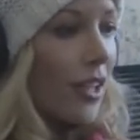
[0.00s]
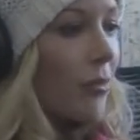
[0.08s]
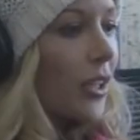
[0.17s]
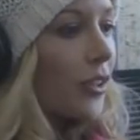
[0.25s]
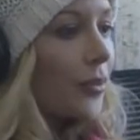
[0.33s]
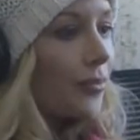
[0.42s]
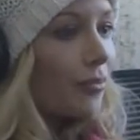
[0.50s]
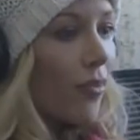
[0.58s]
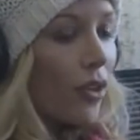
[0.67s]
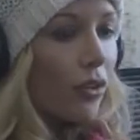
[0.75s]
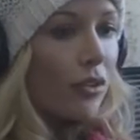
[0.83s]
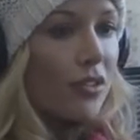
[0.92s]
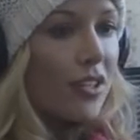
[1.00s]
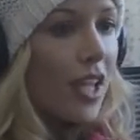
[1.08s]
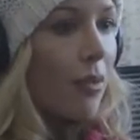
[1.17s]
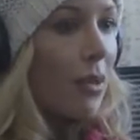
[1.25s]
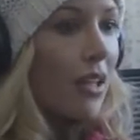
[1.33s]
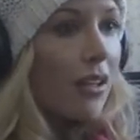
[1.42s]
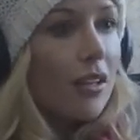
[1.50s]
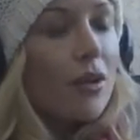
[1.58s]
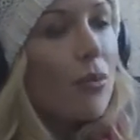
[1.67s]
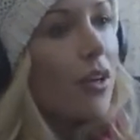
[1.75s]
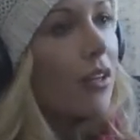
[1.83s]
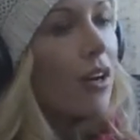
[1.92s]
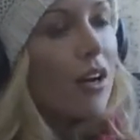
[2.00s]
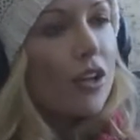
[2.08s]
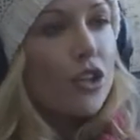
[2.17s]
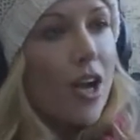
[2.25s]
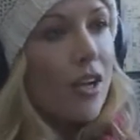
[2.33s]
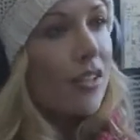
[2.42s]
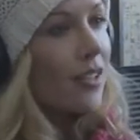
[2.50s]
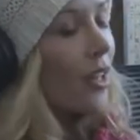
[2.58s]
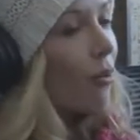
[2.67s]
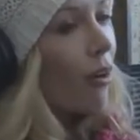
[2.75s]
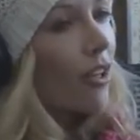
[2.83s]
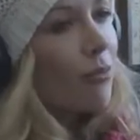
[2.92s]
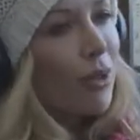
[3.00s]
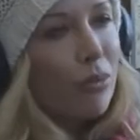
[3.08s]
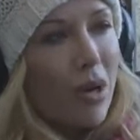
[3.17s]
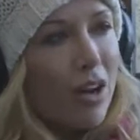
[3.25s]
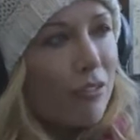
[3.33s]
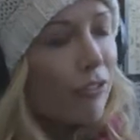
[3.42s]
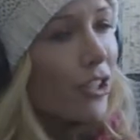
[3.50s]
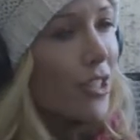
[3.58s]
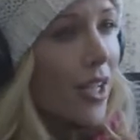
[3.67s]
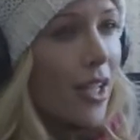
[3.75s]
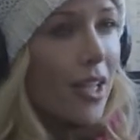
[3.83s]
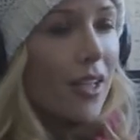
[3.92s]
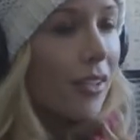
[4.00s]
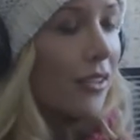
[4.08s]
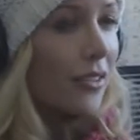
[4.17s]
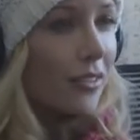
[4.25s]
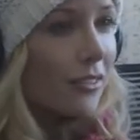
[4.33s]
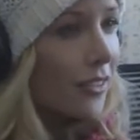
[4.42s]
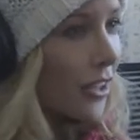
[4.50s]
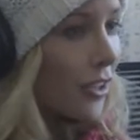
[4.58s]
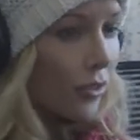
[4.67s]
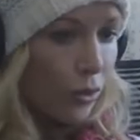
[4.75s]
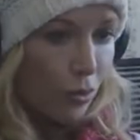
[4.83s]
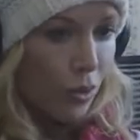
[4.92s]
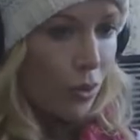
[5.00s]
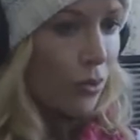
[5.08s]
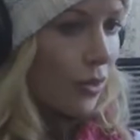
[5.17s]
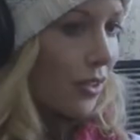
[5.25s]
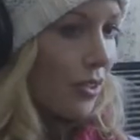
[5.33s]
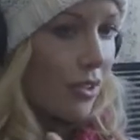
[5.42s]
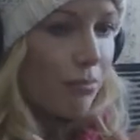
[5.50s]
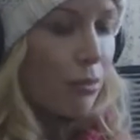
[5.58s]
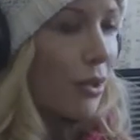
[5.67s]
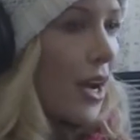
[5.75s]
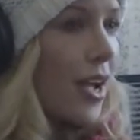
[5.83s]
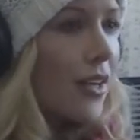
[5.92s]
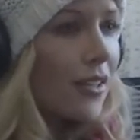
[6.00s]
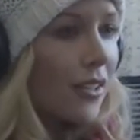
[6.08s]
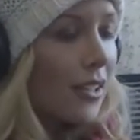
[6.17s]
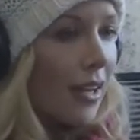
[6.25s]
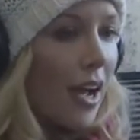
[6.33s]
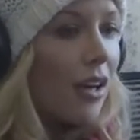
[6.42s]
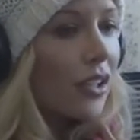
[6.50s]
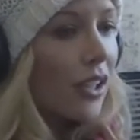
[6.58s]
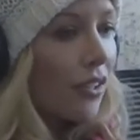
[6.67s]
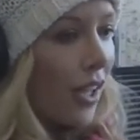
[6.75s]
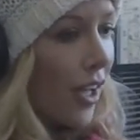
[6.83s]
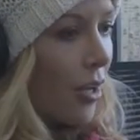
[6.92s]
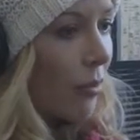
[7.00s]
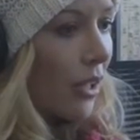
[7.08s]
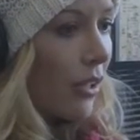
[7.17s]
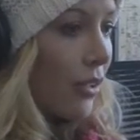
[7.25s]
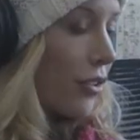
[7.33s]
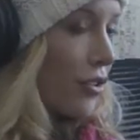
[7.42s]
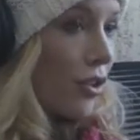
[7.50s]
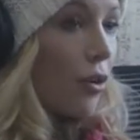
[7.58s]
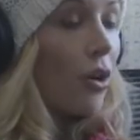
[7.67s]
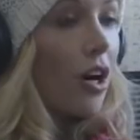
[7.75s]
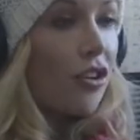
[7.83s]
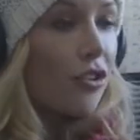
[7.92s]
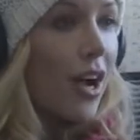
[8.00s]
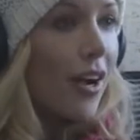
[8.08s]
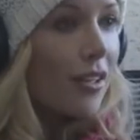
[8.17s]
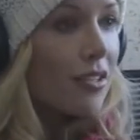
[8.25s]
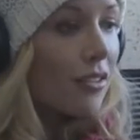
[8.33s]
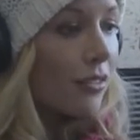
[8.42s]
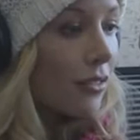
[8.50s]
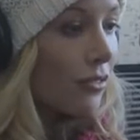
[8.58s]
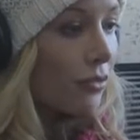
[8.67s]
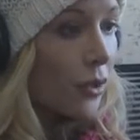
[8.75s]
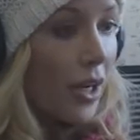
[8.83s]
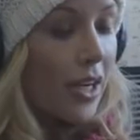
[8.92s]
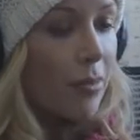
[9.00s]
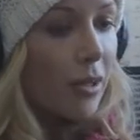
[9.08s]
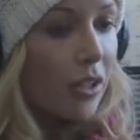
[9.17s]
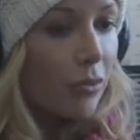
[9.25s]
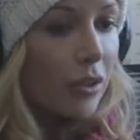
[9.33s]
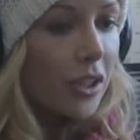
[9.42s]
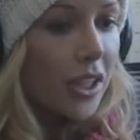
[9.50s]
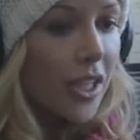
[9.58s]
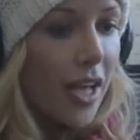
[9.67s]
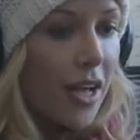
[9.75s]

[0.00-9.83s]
I mean, girls came in and they wanted contracts and they wanted to be around for a decade and, grow this brand. And now, they come in and there's no contract for anybody really.